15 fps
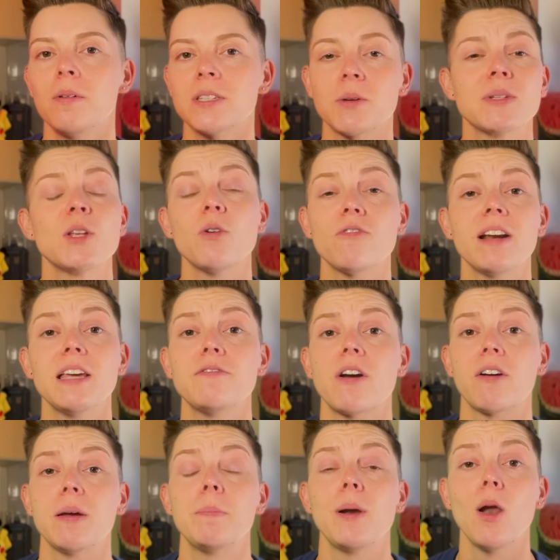So it's not really
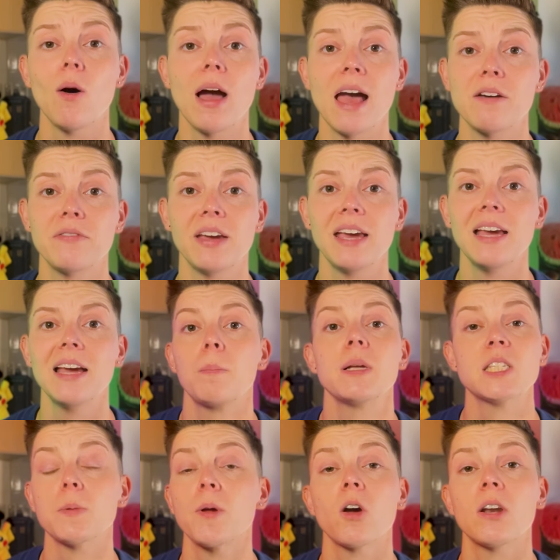very plot heavy, but
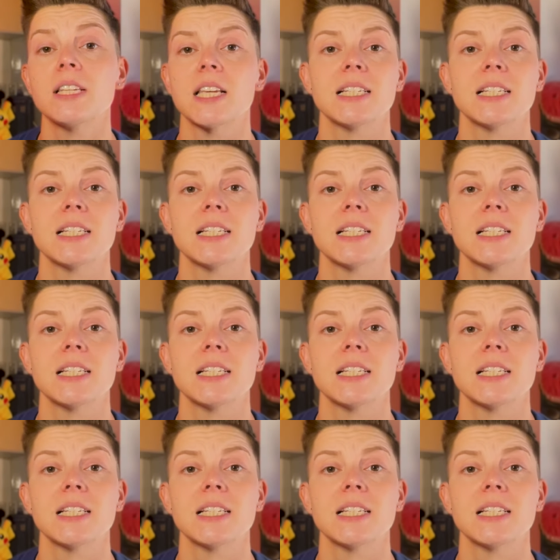to be honest,